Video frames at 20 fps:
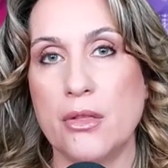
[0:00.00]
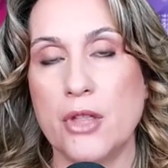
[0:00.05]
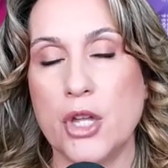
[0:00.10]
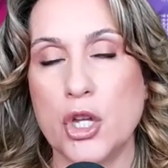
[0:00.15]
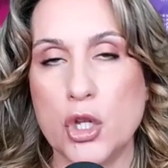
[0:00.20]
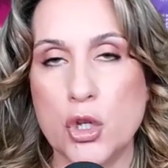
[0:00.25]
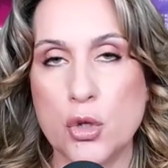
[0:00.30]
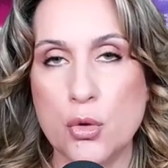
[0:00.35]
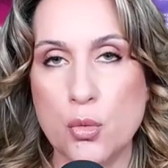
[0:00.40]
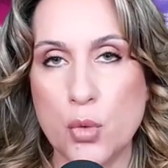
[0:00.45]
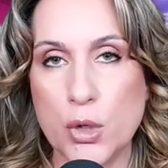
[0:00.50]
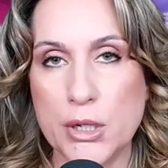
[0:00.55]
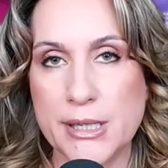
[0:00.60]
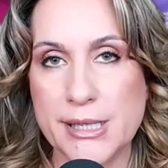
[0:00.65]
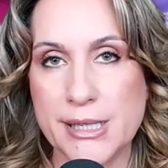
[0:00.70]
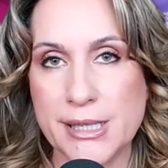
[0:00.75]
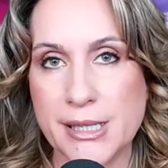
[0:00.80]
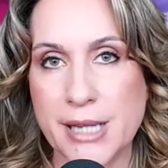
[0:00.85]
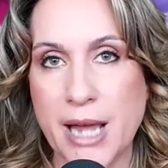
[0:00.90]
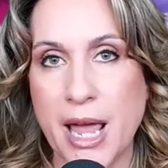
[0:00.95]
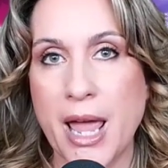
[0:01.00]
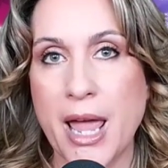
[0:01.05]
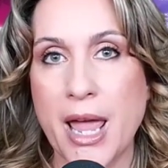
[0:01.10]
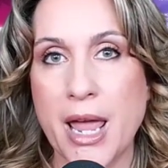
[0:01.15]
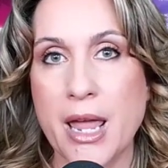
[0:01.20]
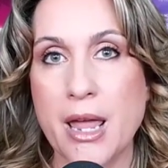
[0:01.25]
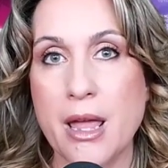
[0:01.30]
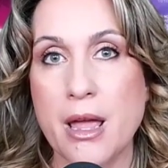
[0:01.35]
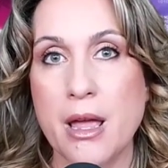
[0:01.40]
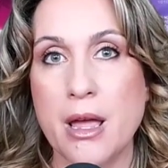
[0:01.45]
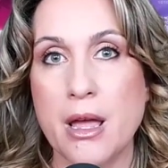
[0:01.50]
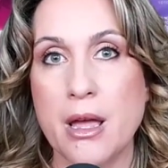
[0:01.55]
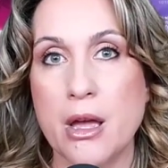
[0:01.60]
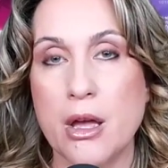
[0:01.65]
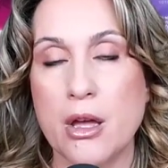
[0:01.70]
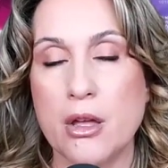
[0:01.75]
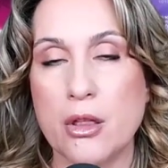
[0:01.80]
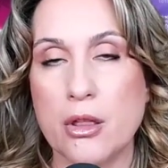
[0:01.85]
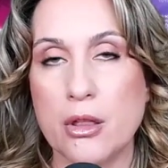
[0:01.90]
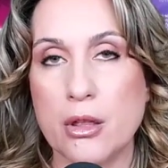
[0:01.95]
that you would say
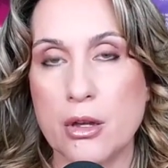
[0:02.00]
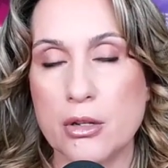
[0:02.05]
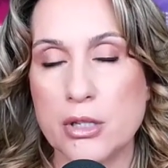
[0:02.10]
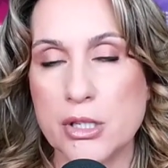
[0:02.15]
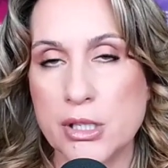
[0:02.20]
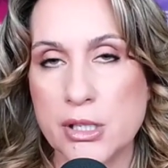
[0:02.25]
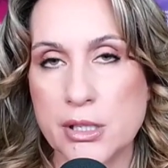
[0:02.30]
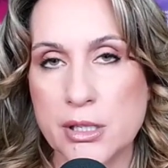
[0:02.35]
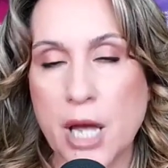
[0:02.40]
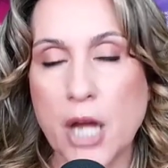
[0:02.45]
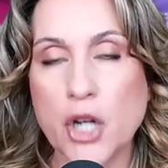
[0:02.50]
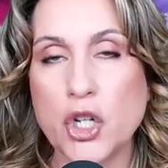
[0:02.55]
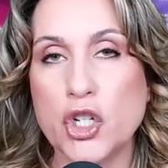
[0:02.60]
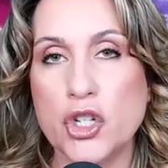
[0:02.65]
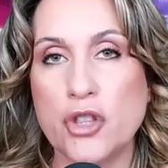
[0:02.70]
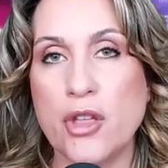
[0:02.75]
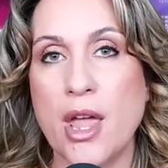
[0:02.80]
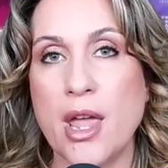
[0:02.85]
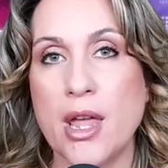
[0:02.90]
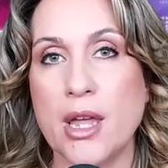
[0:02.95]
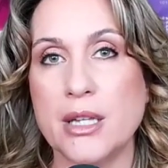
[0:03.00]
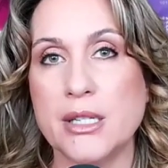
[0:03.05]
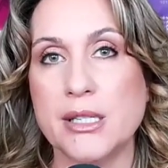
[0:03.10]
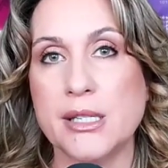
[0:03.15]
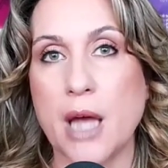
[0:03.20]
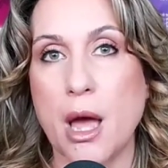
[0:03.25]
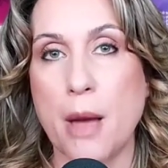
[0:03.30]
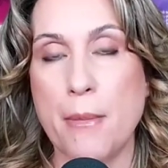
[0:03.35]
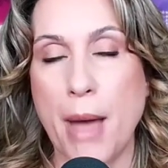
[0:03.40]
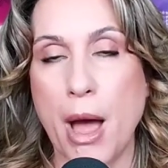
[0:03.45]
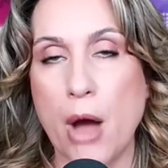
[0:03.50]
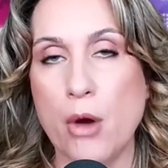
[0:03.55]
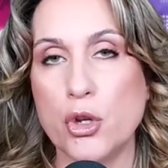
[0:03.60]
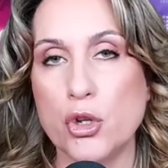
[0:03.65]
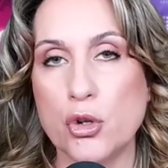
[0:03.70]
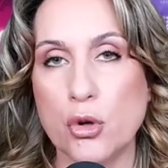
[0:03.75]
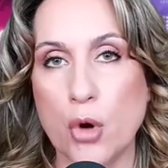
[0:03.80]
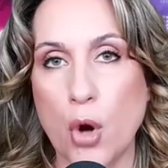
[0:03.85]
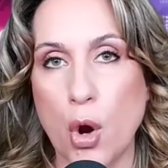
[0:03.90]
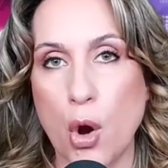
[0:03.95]
such things
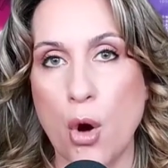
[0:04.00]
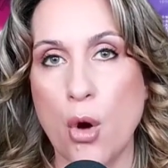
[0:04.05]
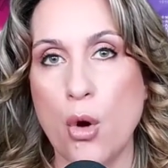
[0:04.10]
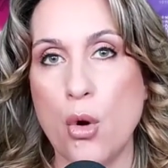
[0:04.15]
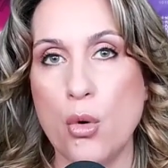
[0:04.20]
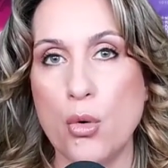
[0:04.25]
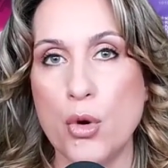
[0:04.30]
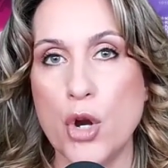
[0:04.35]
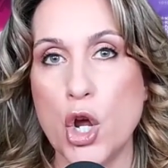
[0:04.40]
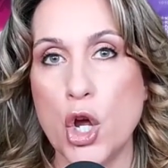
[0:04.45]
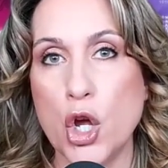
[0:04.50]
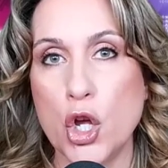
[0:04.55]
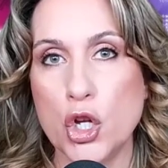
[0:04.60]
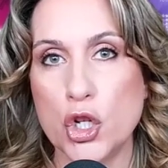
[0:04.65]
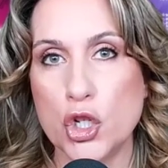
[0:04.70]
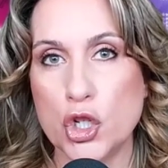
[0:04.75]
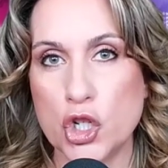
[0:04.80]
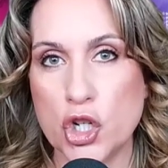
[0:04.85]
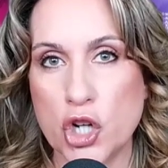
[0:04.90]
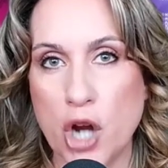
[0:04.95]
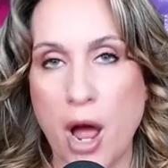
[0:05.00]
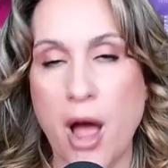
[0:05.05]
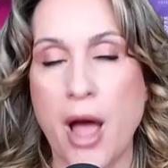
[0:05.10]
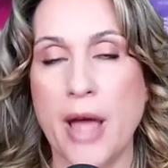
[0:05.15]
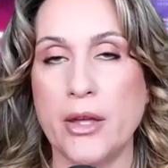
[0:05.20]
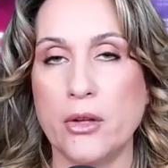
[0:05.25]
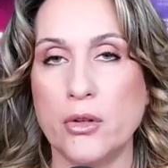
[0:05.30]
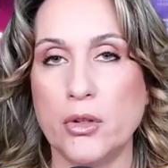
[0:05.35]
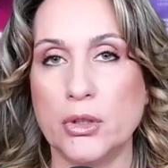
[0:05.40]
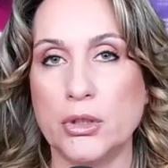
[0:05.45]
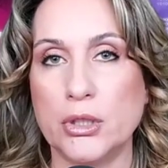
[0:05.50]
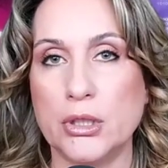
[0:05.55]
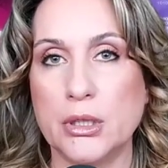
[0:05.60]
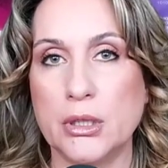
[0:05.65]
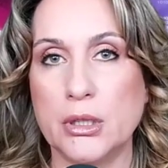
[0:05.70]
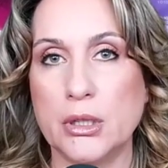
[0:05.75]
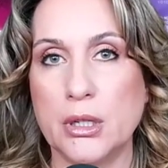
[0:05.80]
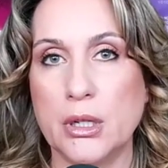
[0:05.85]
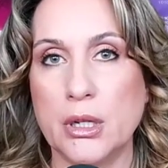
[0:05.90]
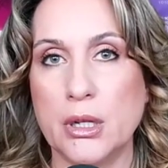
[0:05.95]
about your own child.
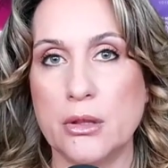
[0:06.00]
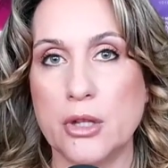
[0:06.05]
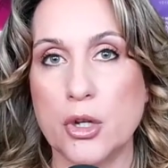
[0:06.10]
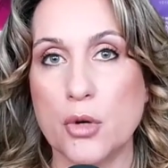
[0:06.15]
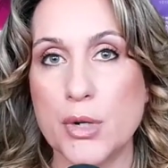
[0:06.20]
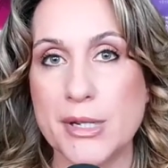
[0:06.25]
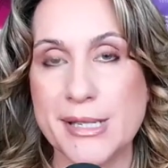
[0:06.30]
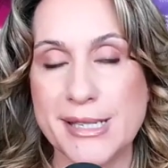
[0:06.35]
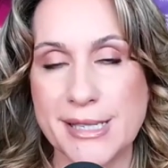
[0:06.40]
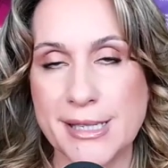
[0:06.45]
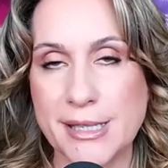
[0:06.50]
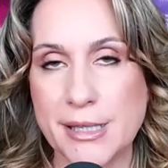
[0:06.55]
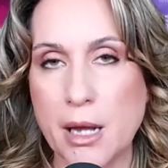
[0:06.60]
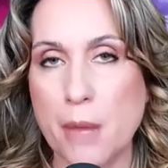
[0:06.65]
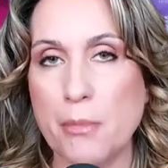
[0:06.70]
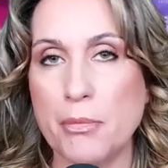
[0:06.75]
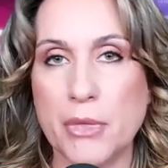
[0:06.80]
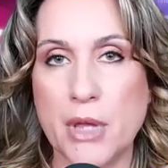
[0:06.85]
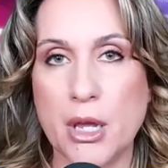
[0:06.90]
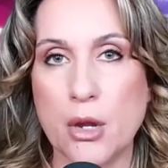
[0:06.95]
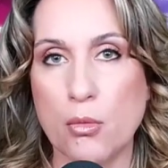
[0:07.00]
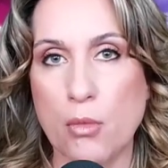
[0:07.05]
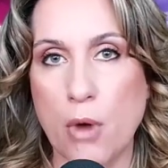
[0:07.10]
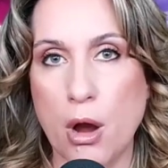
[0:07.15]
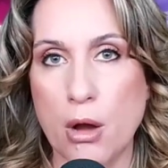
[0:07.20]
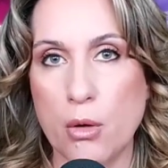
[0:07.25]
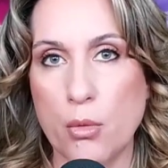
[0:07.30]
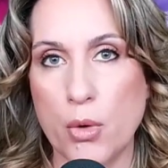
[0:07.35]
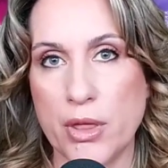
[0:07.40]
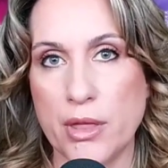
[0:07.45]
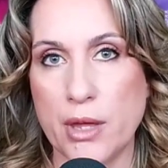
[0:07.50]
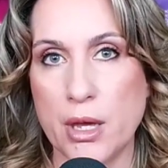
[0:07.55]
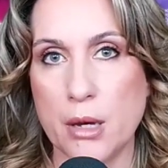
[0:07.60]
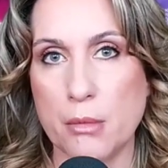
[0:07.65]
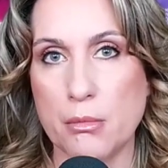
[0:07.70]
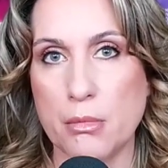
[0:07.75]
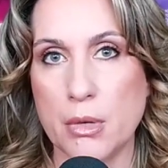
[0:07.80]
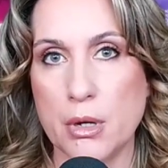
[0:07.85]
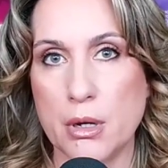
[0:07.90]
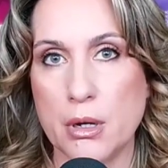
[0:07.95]
There is something wrong with
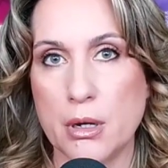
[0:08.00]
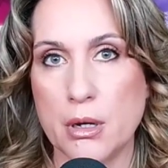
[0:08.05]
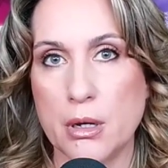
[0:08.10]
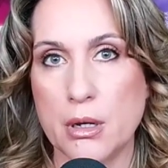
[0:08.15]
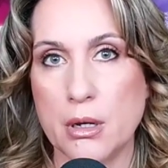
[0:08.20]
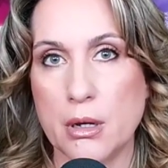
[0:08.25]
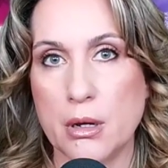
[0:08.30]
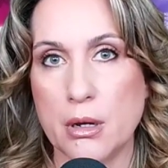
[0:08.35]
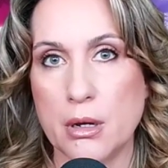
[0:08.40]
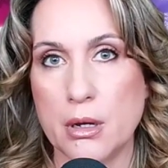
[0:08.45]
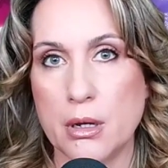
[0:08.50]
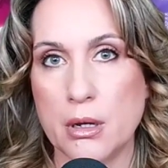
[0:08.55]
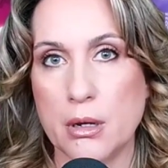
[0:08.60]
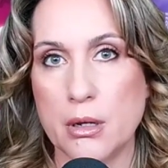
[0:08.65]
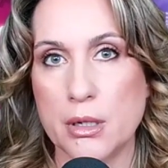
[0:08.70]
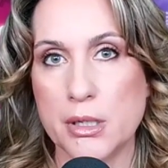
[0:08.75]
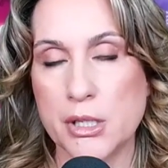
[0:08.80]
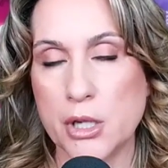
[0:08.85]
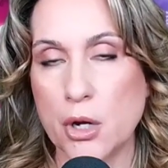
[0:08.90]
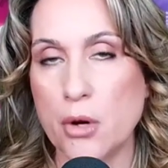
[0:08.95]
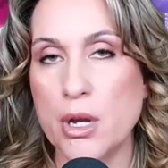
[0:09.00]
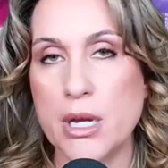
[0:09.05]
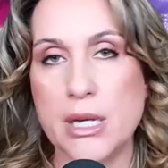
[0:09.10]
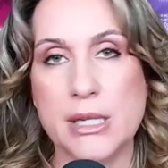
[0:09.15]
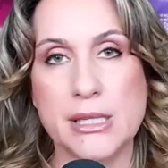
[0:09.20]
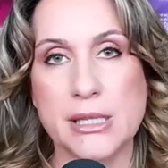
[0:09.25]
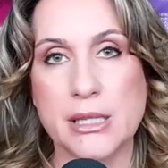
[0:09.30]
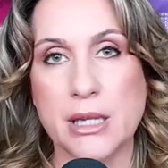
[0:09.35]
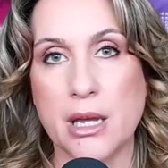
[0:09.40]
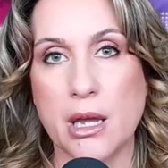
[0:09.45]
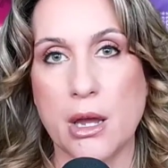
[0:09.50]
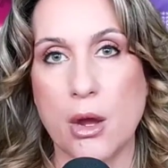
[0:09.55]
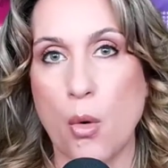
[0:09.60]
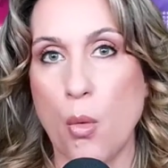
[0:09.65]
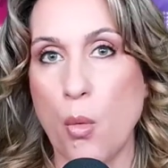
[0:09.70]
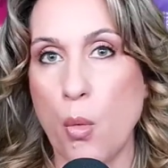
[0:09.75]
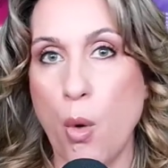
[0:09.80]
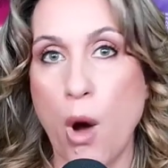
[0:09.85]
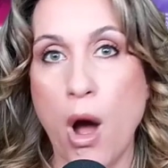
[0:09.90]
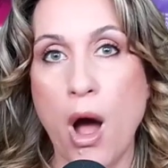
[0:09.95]
him. Seriously,
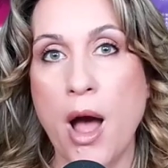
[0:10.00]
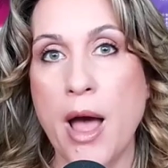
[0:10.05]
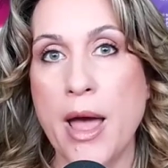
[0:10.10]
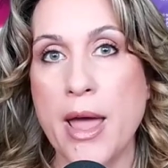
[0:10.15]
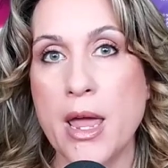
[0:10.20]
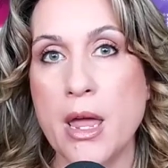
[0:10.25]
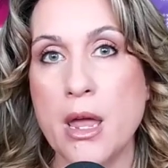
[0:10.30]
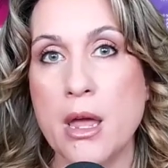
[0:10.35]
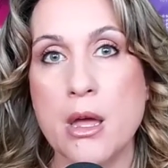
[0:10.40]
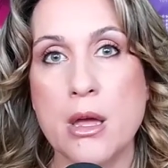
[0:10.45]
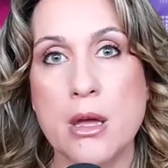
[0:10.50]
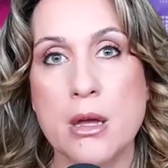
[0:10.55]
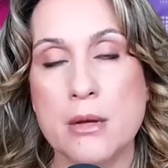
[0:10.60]
why